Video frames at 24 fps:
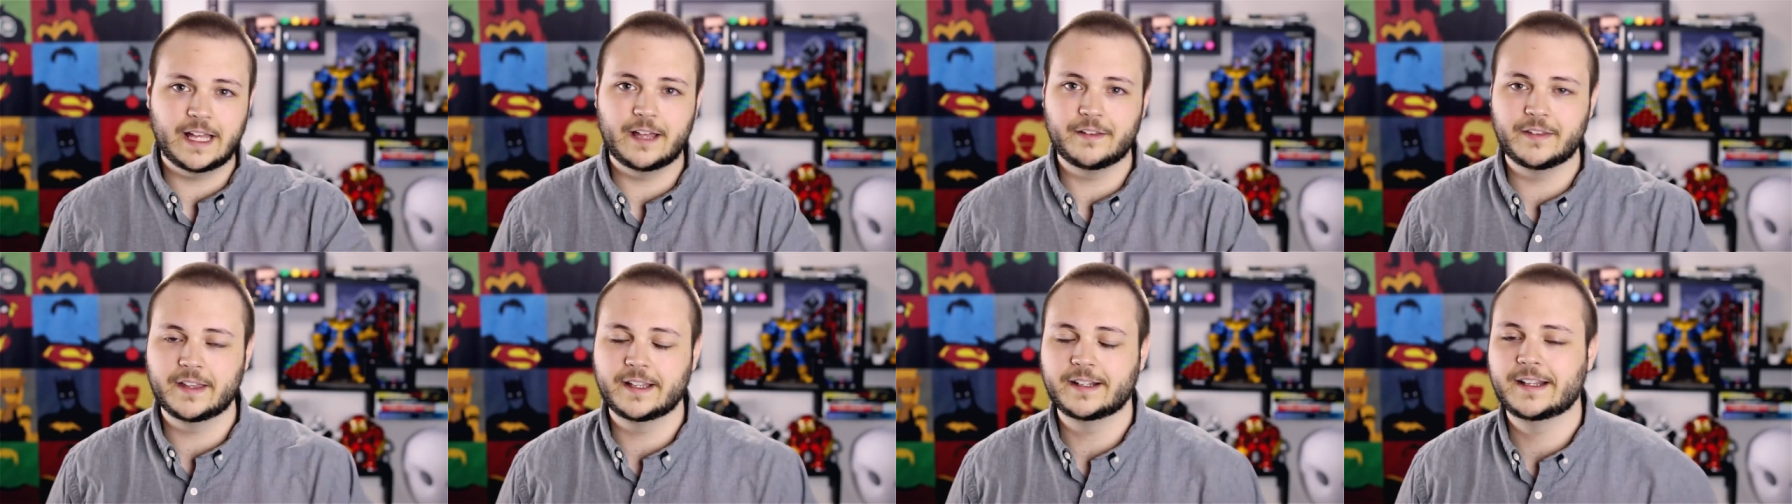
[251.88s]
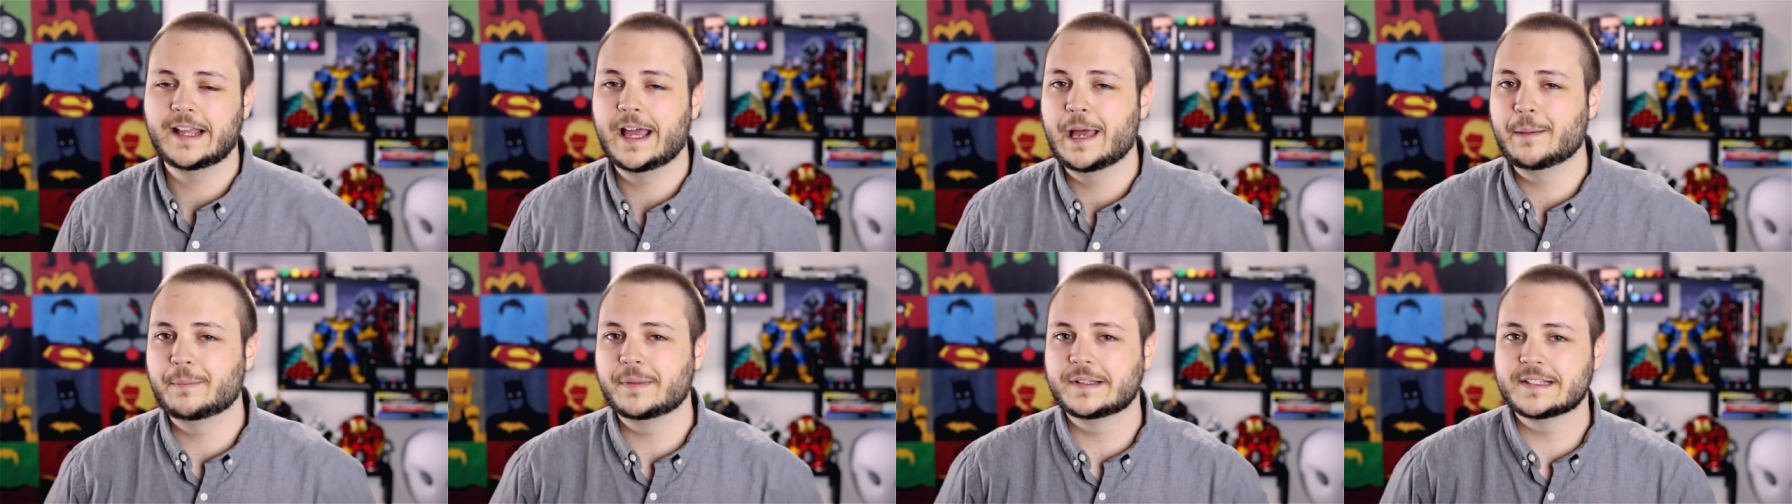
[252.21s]
how that
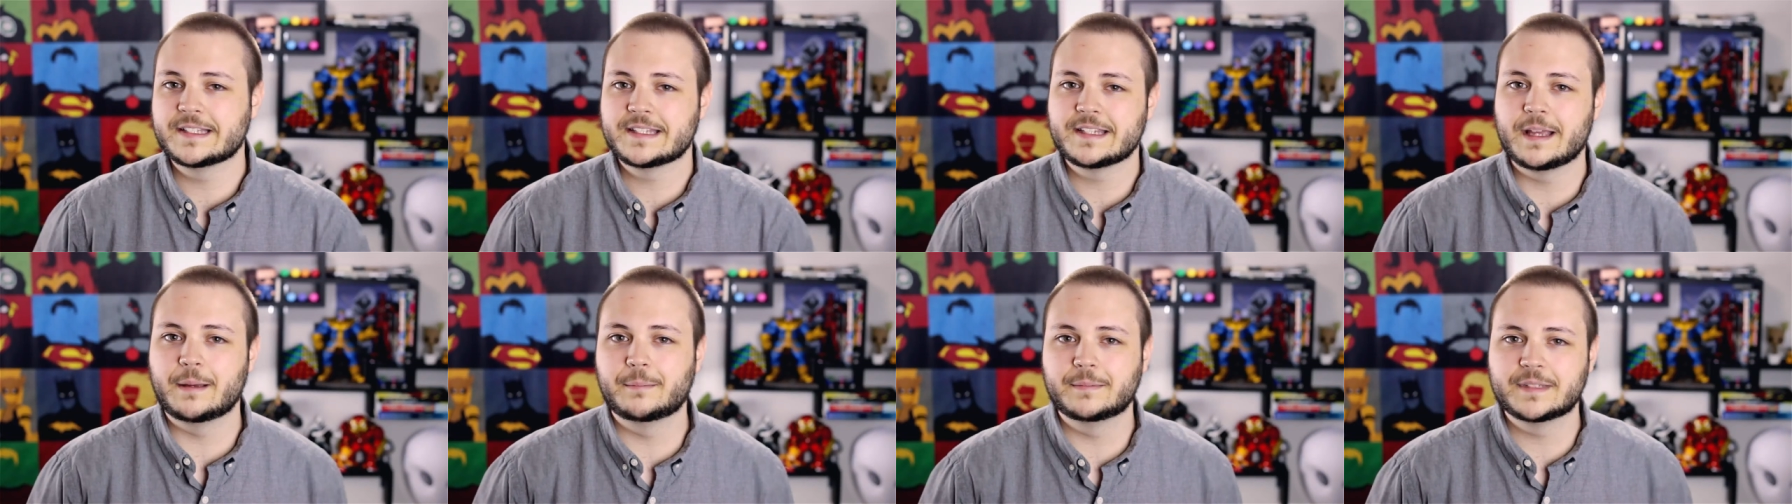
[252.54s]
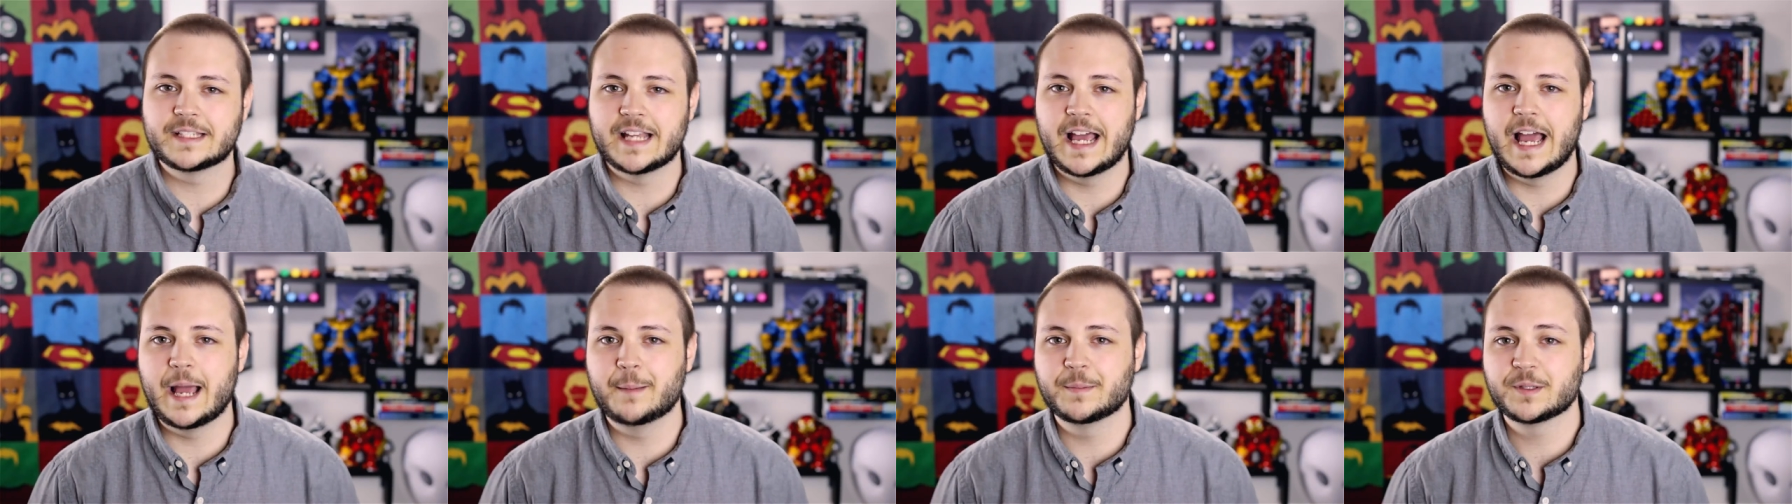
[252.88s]
happens
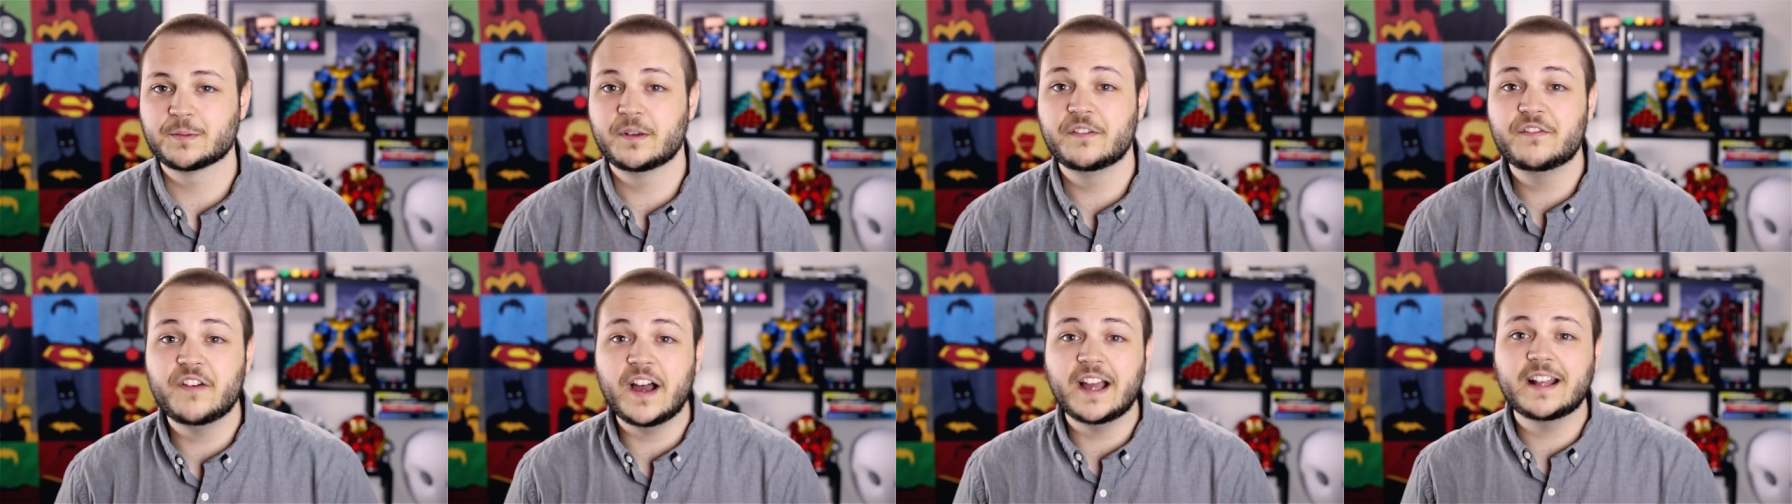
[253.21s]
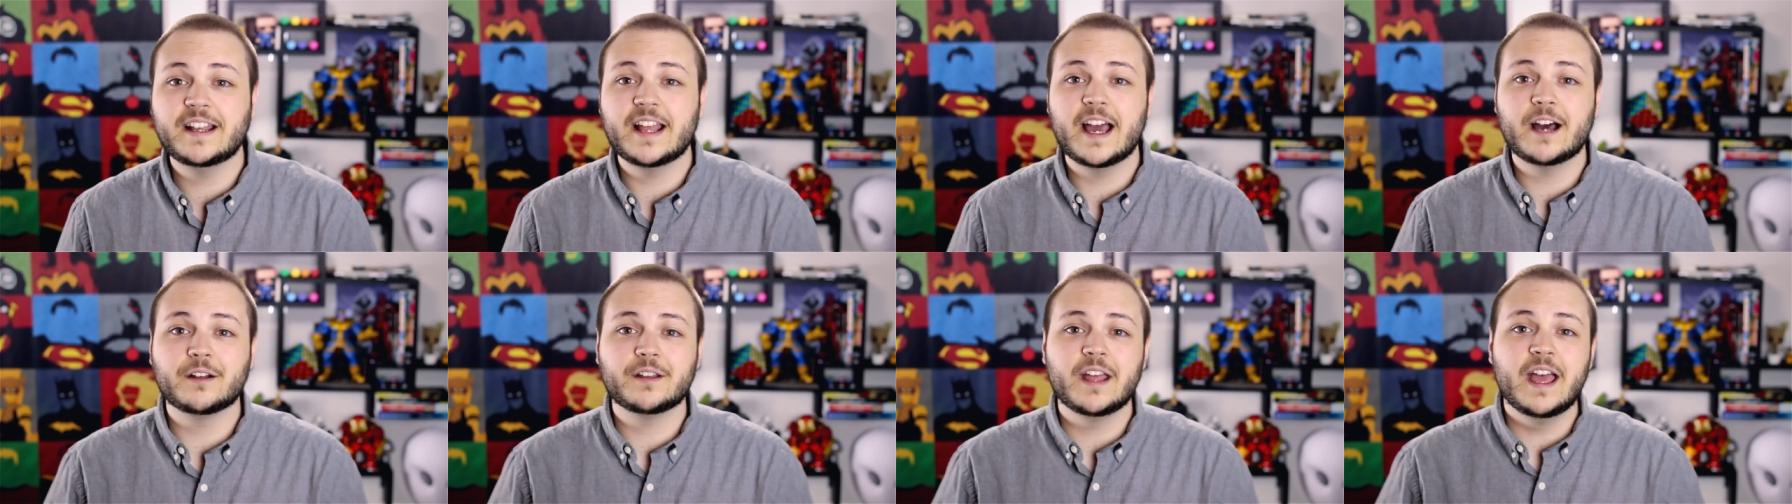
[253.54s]
sometimes. We
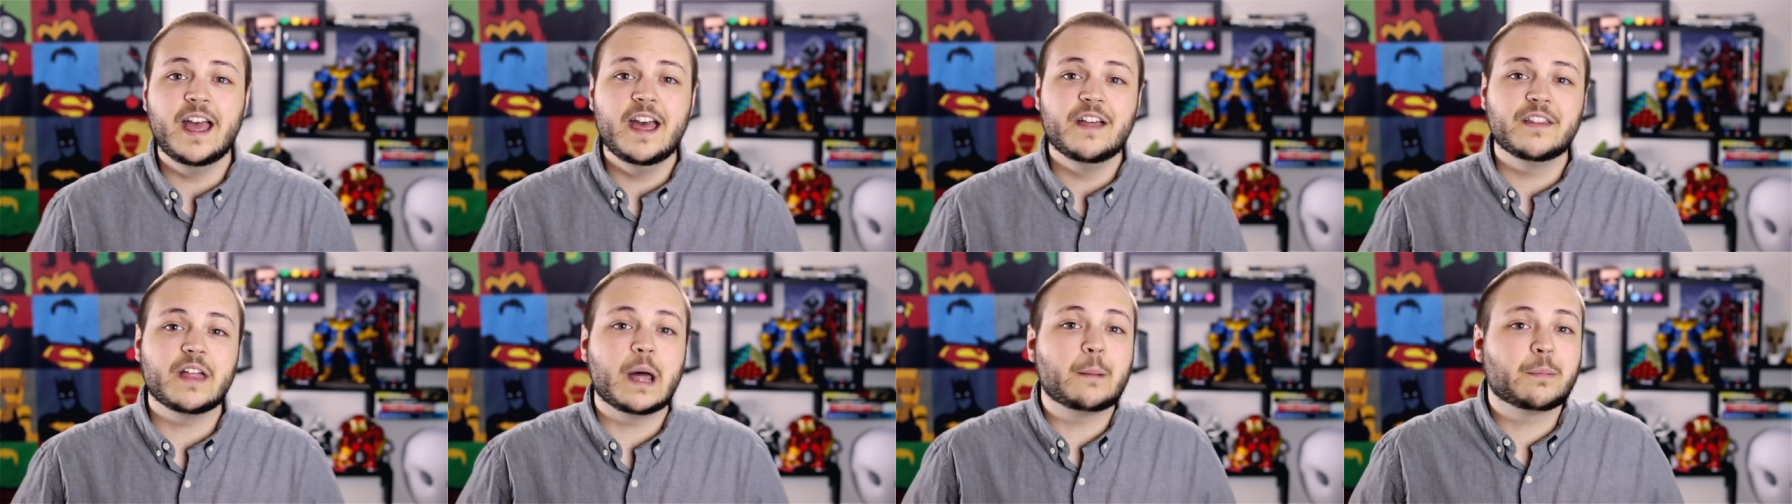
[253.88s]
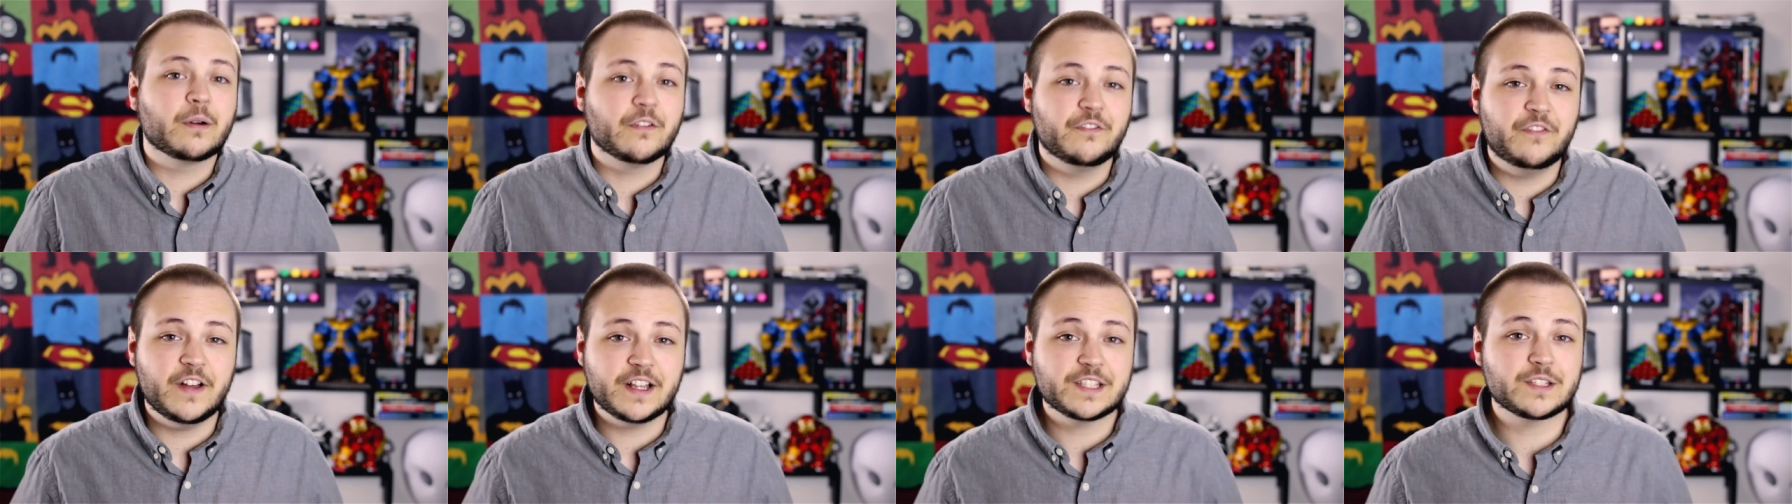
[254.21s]
find out that
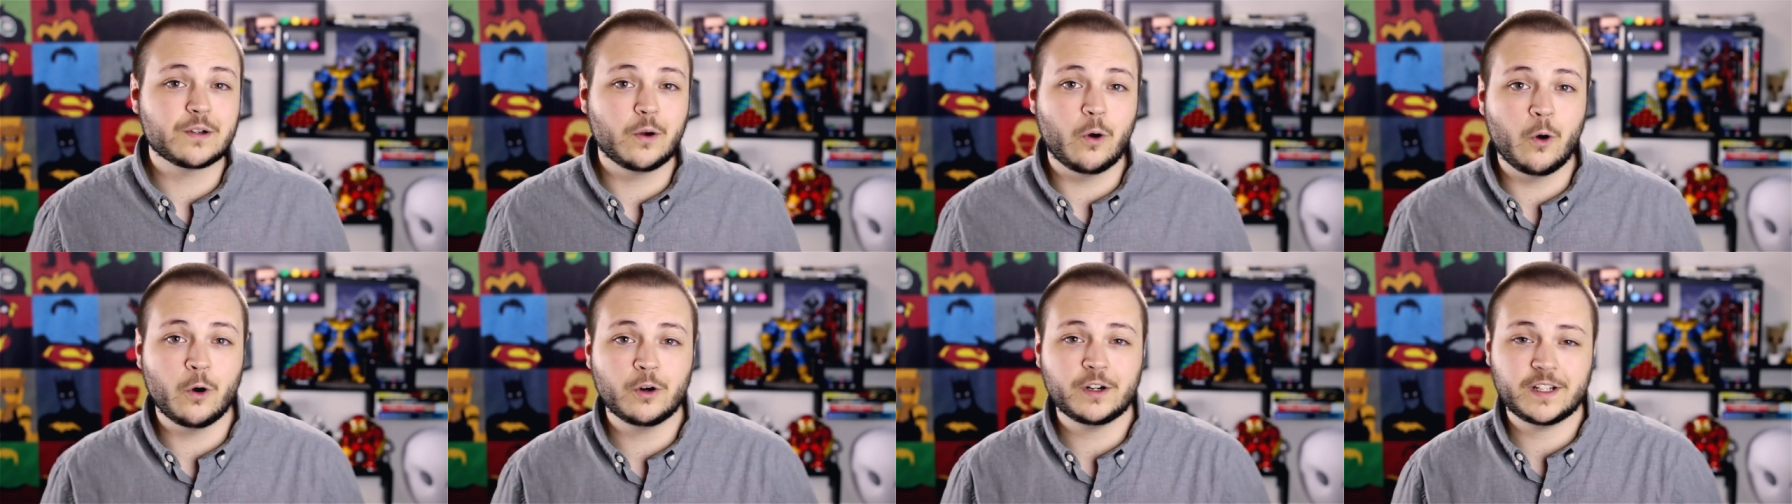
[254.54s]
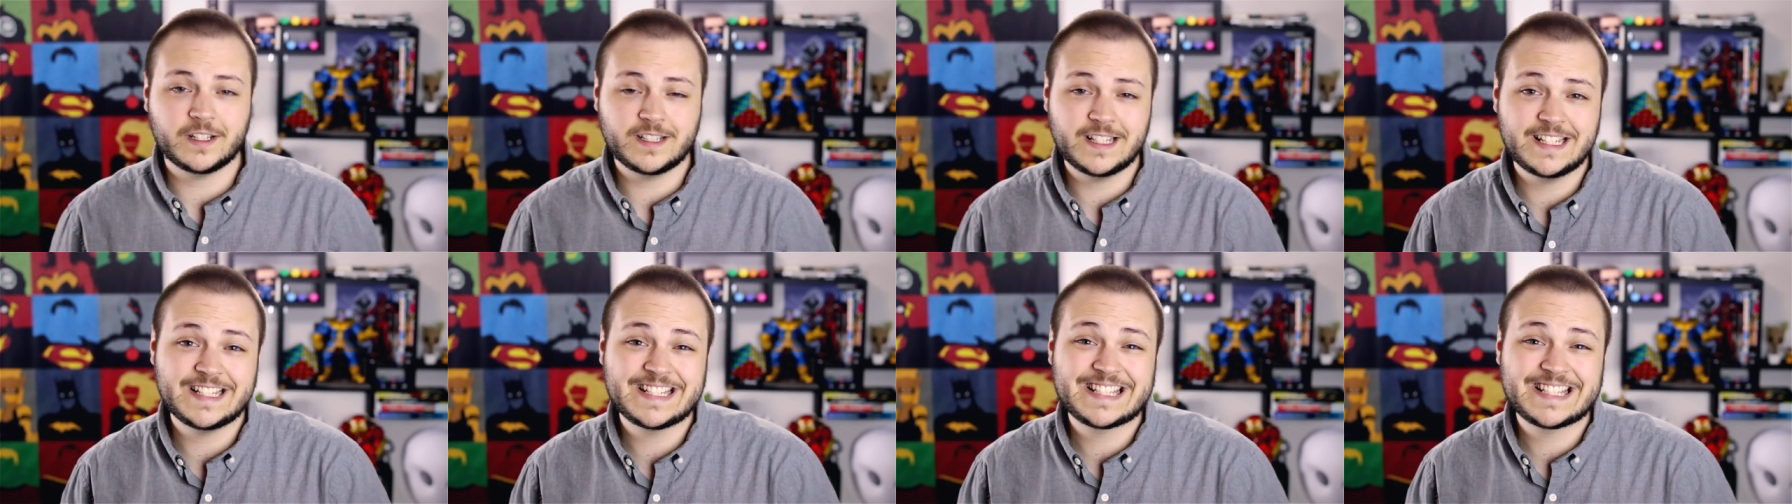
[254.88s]
Professor Horton